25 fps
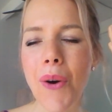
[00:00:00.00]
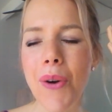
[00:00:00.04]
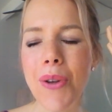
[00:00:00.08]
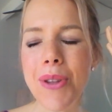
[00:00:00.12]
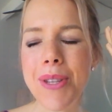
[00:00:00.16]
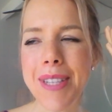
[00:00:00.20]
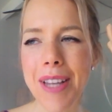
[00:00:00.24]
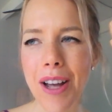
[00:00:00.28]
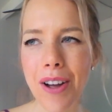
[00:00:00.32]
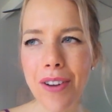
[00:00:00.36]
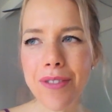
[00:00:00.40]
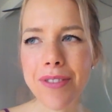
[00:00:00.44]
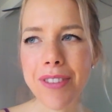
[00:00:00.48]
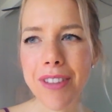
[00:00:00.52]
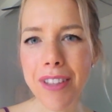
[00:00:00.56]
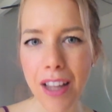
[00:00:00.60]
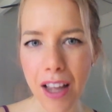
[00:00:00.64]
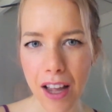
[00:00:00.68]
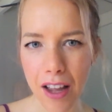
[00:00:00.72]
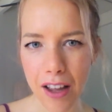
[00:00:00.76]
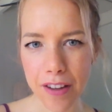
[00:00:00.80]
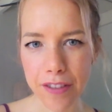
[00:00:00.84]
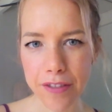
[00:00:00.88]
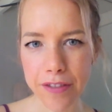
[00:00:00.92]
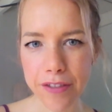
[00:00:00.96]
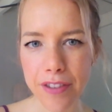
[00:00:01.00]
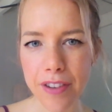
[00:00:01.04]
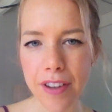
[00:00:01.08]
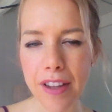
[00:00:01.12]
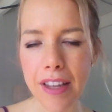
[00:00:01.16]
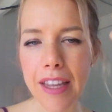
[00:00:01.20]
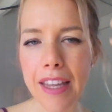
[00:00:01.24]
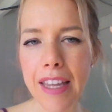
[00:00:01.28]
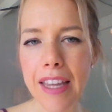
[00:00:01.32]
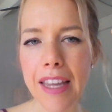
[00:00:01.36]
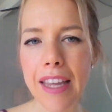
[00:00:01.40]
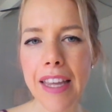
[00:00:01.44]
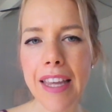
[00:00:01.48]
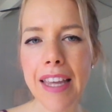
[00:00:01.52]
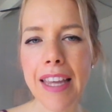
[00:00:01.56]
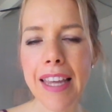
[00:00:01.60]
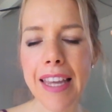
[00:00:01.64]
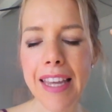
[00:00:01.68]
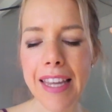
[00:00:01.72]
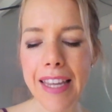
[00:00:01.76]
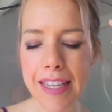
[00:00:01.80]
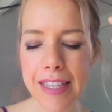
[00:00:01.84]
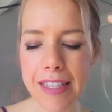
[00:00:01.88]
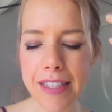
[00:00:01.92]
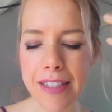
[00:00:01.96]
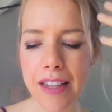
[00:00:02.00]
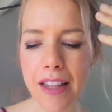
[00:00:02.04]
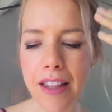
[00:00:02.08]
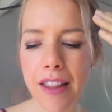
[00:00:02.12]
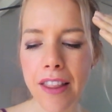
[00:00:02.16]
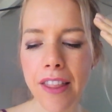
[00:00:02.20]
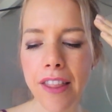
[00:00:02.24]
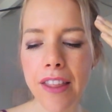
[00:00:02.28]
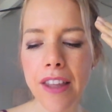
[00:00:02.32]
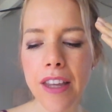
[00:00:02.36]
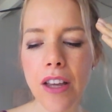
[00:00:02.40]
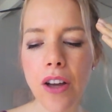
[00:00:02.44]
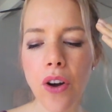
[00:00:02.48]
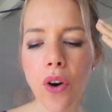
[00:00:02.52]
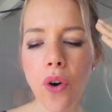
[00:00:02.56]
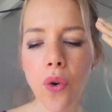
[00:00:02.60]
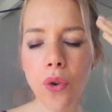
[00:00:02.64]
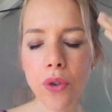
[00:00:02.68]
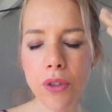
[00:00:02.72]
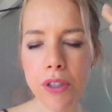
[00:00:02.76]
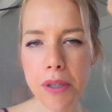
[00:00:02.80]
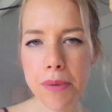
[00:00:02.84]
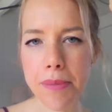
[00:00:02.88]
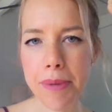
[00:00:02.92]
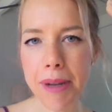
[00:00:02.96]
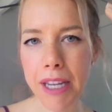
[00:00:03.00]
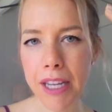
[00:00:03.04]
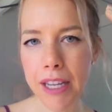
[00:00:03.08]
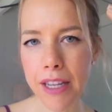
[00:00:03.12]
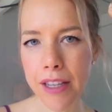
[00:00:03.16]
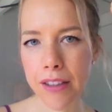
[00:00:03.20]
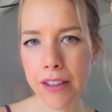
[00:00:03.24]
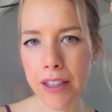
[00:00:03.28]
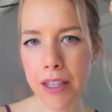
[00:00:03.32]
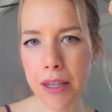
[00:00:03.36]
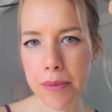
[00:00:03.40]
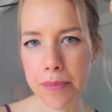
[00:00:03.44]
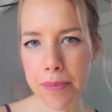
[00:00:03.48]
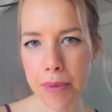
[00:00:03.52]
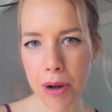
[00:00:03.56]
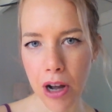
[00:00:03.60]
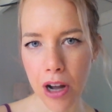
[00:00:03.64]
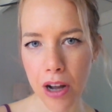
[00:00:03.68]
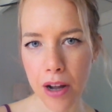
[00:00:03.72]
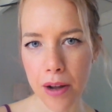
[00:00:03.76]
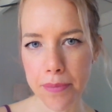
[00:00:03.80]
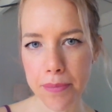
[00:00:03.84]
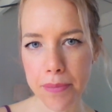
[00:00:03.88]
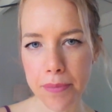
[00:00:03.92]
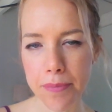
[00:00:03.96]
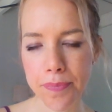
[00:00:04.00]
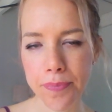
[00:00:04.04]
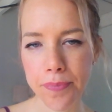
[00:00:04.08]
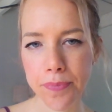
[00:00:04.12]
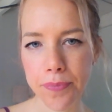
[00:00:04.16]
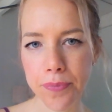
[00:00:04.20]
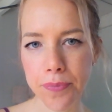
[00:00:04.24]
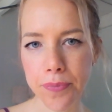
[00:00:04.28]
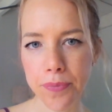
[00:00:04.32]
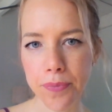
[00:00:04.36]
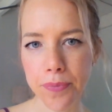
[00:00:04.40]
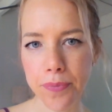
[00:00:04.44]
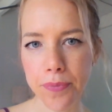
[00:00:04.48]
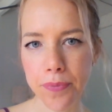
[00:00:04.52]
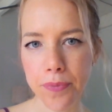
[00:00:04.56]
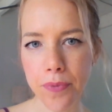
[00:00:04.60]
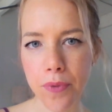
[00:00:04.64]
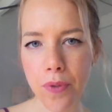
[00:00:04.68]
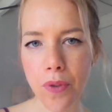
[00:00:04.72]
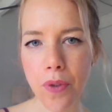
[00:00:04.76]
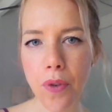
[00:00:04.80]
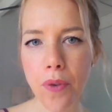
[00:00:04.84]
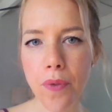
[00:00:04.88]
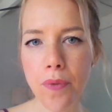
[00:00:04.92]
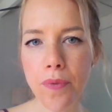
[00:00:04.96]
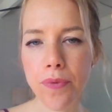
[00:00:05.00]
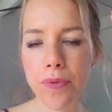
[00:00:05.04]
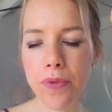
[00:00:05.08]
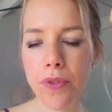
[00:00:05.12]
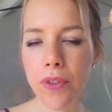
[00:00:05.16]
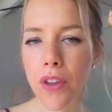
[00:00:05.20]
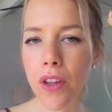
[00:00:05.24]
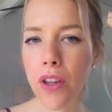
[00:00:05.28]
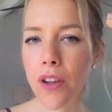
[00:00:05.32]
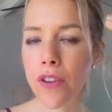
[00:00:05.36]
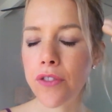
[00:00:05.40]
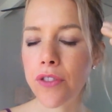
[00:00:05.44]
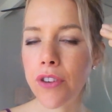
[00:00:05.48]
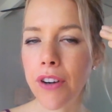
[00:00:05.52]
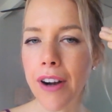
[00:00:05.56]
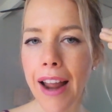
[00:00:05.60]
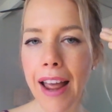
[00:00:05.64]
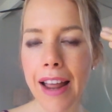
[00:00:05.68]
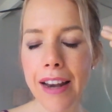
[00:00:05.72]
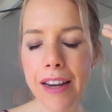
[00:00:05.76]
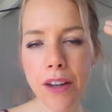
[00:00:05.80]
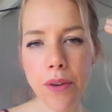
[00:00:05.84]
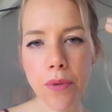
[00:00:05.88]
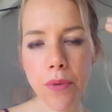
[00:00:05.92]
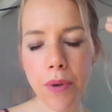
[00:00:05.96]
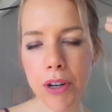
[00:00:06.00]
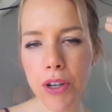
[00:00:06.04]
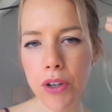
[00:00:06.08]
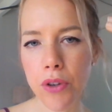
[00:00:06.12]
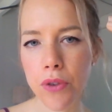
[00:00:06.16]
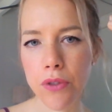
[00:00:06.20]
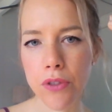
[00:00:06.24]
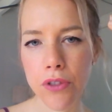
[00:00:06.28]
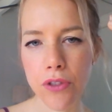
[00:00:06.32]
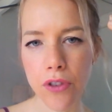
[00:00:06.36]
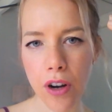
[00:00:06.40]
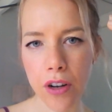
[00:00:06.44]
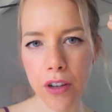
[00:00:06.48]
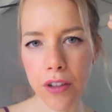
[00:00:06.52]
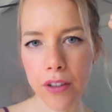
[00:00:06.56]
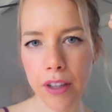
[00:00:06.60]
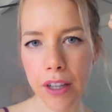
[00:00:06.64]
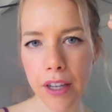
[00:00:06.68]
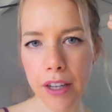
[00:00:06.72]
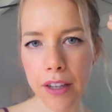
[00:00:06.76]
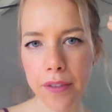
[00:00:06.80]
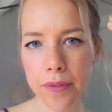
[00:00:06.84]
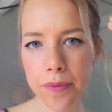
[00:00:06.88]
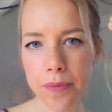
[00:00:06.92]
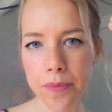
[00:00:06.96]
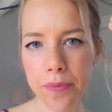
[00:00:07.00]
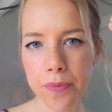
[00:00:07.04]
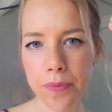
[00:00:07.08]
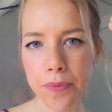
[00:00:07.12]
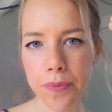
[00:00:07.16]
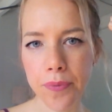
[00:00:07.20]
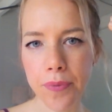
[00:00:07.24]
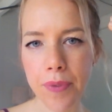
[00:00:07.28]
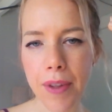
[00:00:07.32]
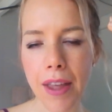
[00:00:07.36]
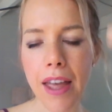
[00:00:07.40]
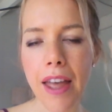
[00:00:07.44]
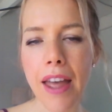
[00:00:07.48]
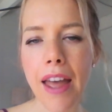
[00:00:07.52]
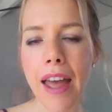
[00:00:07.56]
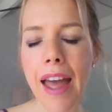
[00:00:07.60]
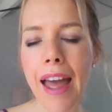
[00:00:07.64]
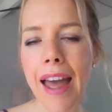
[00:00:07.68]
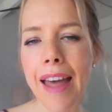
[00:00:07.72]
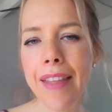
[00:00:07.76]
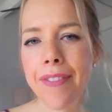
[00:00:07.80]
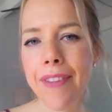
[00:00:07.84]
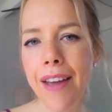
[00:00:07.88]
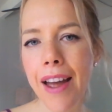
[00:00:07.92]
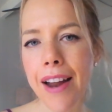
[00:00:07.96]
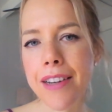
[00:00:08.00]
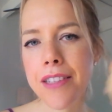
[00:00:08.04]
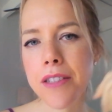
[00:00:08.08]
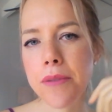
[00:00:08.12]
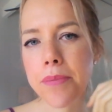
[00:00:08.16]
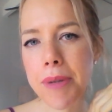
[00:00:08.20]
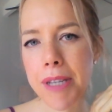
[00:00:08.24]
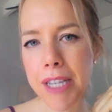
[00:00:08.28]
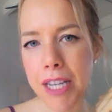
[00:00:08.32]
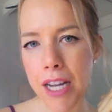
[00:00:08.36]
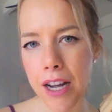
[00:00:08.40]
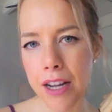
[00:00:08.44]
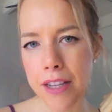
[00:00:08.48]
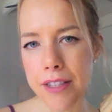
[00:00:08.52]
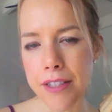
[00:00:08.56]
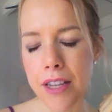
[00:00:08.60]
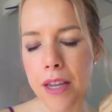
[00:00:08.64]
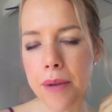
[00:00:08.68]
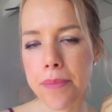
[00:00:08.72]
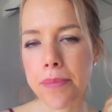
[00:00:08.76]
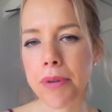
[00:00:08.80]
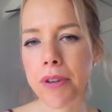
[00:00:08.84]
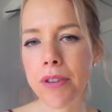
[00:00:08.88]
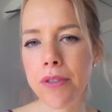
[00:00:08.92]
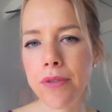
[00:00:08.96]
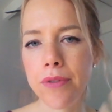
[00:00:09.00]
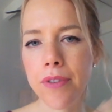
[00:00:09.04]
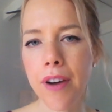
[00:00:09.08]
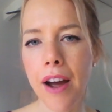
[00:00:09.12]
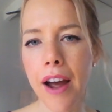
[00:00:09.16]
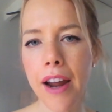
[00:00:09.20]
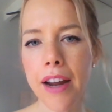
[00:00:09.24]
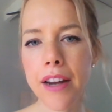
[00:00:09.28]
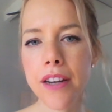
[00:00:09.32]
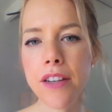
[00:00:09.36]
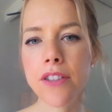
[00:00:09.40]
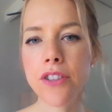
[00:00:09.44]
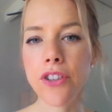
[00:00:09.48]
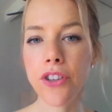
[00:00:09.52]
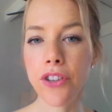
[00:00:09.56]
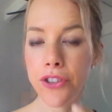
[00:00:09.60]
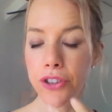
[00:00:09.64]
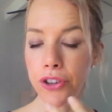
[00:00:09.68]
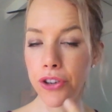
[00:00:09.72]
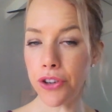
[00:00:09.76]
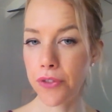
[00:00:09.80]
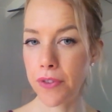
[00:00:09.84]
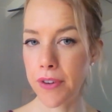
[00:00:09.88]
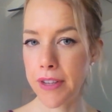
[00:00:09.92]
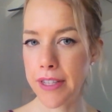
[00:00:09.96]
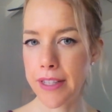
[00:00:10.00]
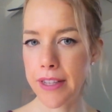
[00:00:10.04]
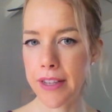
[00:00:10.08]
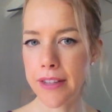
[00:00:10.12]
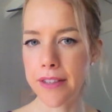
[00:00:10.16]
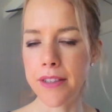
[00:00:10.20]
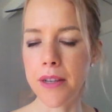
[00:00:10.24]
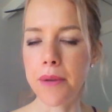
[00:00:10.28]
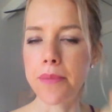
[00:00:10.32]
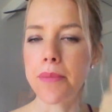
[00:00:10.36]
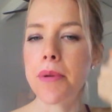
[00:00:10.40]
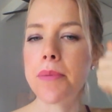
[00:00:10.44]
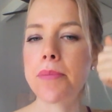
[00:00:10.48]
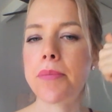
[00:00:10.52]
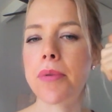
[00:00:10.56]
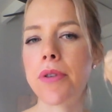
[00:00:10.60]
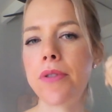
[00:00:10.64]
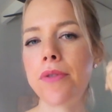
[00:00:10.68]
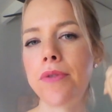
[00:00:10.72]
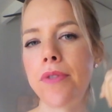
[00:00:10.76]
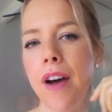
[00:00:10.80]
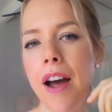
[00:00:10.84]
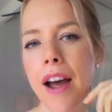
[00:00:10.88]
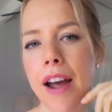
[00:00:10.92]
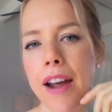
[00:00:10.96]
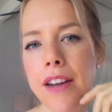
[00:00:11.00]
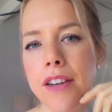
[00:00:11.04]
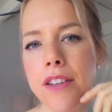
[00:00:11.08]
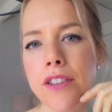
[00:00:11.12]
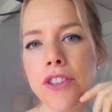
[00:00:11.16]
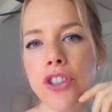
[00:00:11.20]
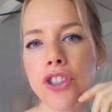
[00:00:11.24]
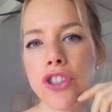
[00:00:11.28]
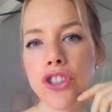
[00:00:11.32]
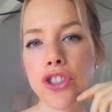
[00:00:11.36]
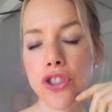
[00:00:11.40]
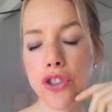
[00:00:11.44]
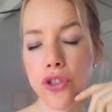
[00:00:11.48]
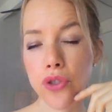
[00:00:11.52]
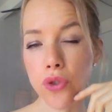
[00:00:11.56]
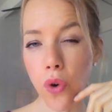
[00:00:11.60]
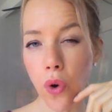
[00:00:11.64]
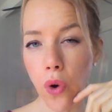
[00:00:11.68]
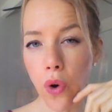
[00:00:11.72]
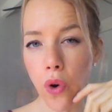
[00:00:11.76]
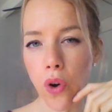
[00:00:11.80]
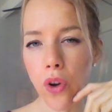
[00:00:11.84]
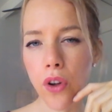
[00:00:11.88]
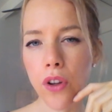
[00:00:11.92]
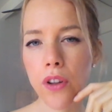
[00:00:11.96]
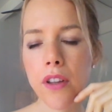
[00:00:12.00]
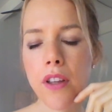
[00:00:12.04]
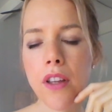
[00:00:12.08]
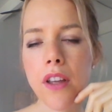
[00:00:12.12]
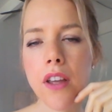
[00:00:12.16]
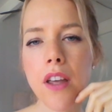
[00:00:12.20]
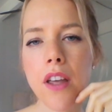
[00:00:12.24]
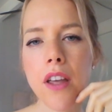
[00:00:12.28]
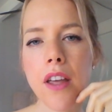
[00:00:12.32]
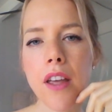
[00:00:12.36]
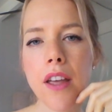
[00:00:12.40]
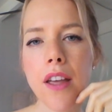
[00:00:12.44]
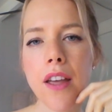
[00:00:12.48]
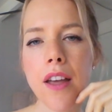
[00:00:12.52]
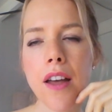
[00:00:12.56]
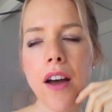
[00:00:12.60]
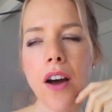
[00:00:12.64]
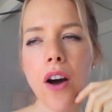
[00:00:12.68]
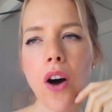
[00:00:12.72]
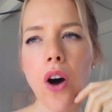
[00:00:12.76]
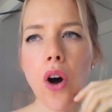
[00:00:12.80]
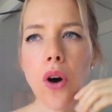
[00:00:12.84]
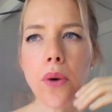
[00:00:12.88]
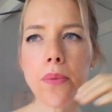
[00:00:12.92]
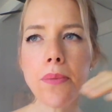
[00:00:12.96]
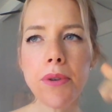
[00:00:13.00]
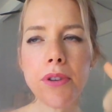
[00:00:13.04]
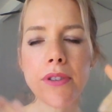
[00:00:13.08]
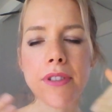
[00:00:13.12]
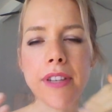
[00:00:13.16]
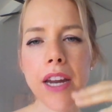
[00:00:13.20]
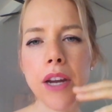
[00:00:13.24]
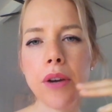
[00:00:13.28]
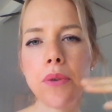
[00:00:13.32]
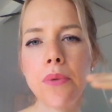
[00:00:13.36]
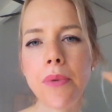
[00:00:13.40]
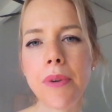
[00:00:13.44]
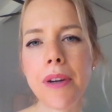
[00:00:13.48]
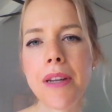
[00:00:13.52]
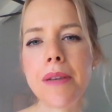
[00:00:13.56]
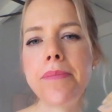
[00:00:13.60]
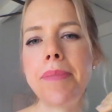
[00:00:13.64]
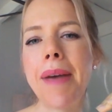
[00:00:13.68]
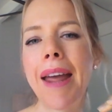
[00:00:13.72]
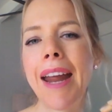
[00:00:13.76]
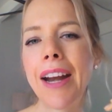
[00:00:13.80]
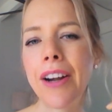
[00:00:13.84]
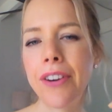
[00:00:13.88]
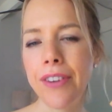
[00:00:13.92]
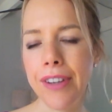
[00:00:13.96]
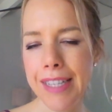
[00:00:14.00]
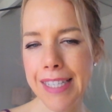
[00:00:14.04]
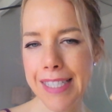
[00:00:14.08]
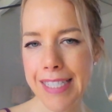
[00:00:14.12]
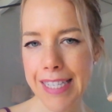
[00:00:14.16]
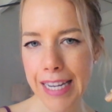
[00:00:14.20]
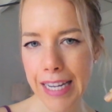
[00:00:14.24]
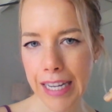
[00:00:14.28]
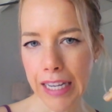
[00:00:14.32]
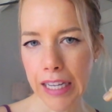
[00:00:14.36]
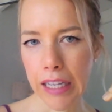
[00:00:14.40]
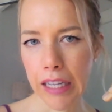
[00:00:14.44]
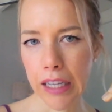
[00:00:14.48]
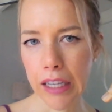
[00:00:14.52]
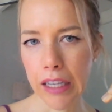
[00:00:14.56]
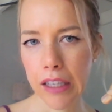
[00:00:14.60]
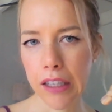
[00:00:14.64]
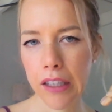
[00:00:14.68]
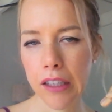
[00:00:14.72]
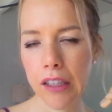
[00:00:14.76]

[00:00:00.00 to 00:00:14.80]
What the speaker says: Self-love is the ultimate healing balm for anyone who's struggling. And that's because it provides your nervous system, it provides your soul almost a reparenting